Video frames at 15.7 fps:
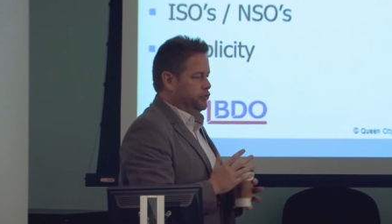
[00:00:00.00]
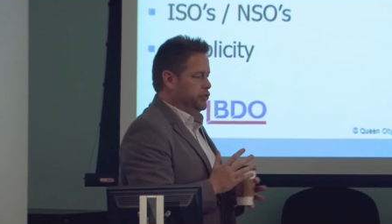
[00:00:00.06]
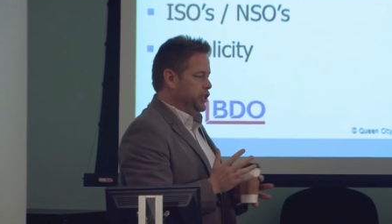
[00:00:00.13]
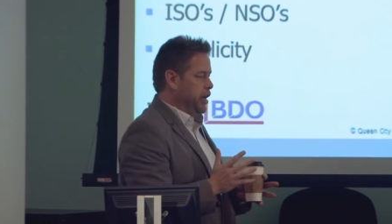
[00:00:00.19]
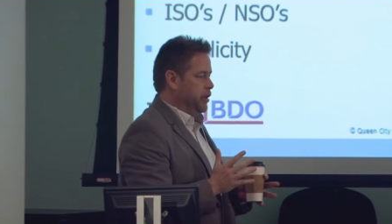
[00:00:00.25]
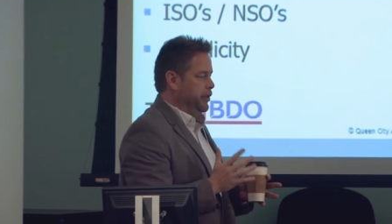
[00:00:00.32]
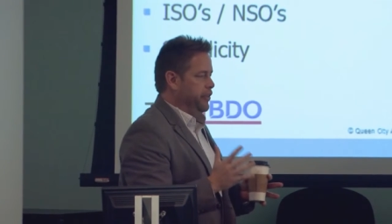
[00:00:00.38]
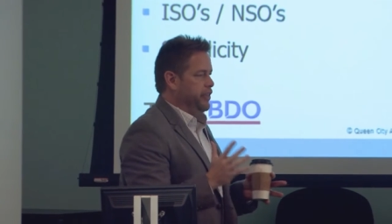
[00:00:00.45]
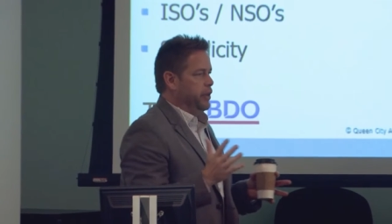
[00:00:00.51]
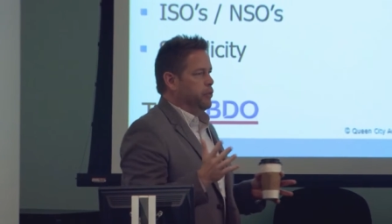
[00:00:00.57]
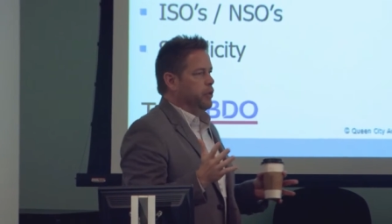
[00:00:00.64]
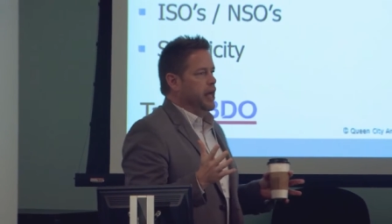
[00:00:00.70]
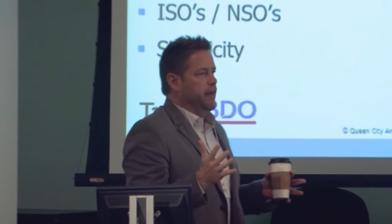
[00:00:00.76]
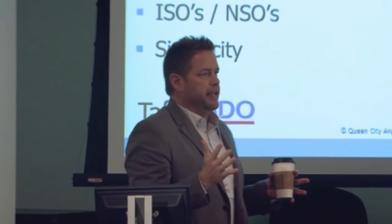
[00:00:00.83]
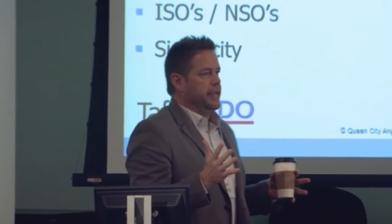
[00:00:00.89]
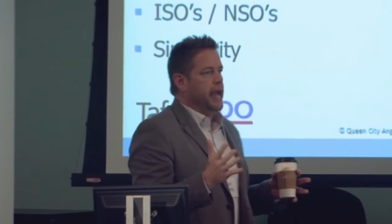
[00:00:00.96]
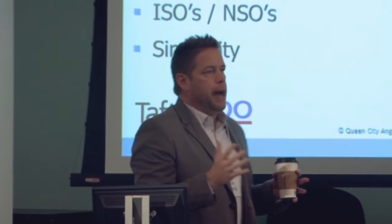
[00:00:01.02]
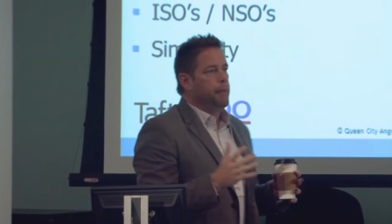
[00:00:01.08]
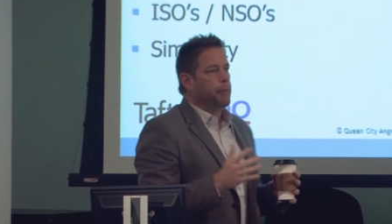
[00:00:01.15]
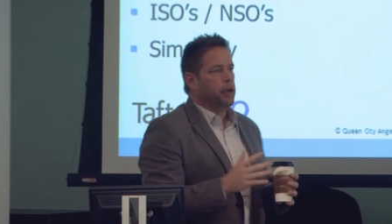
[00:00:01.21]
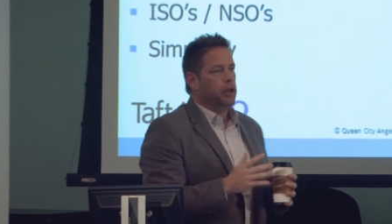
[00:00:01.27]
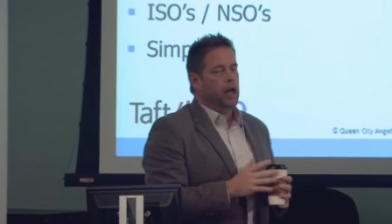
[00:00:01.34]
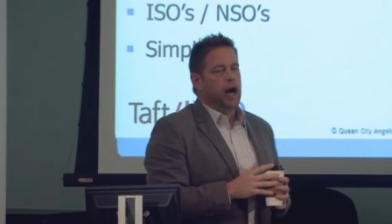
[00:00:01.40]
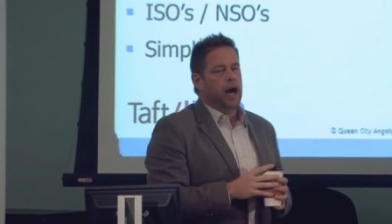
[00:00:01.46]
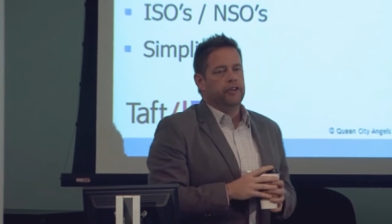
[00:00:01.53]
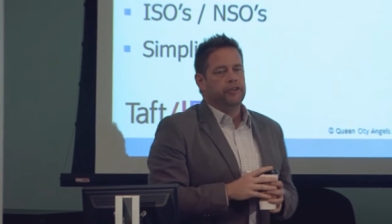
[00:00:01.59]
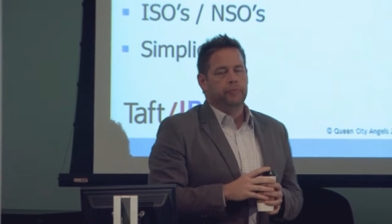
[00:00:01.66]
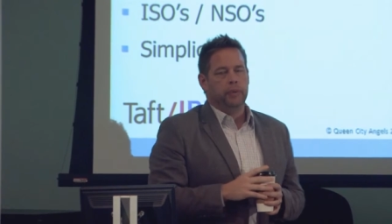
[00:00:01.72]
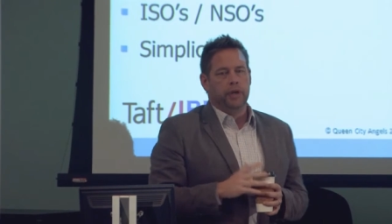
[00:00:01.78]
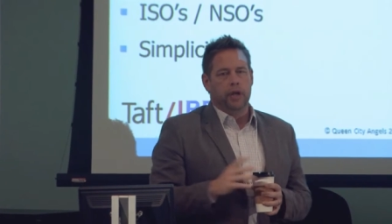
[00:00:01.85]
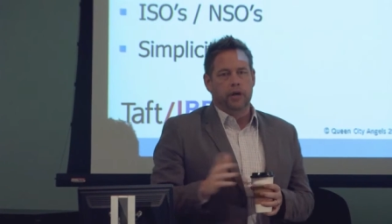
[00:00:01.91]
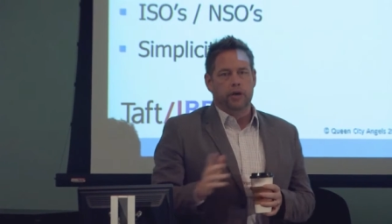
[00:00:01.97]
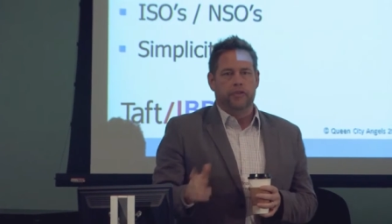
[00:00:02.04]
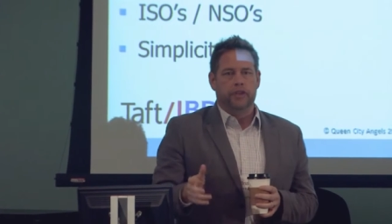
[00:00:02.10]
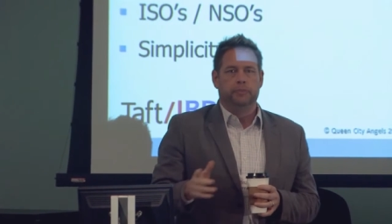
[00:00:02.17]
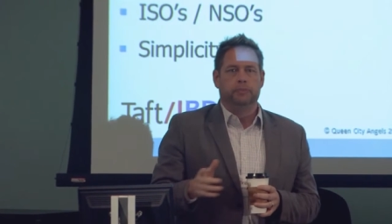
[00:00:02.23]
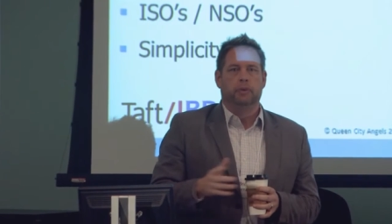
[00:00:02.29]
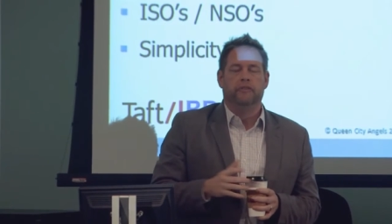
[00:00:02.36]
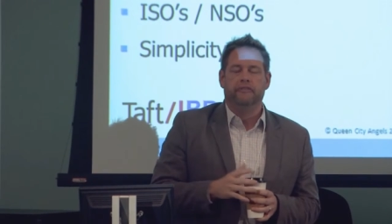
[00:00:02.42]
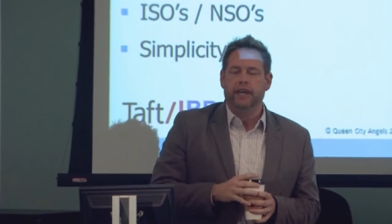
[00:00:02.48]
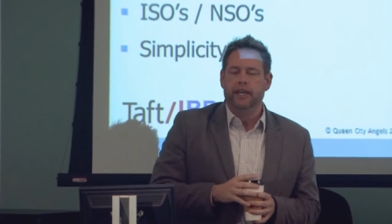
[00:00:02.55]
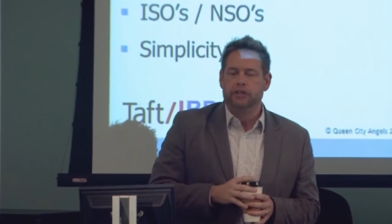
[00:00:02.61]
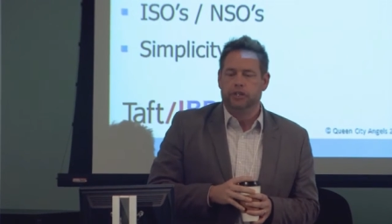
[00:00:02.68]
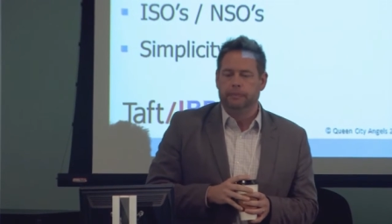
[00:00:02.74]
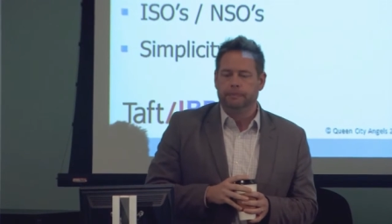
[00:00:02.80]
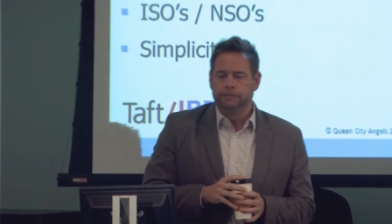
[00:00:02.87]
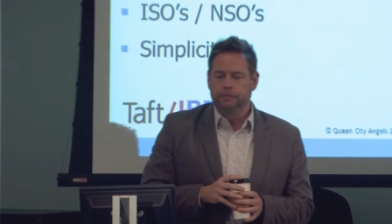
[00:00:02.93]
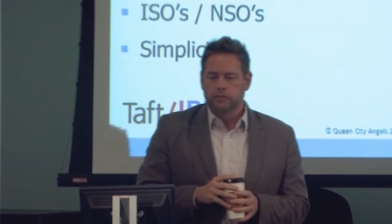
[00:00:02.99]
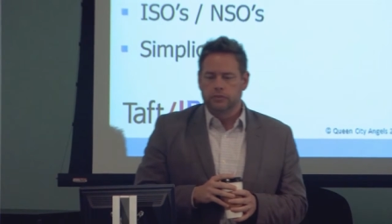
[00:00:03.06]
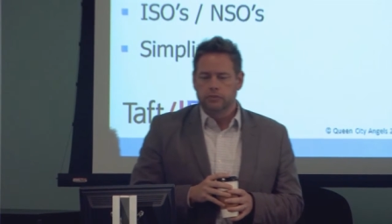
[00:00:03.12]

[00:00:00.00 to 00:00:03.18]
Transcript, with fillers: Generally, I think we'll have a capital loss. But under this provision,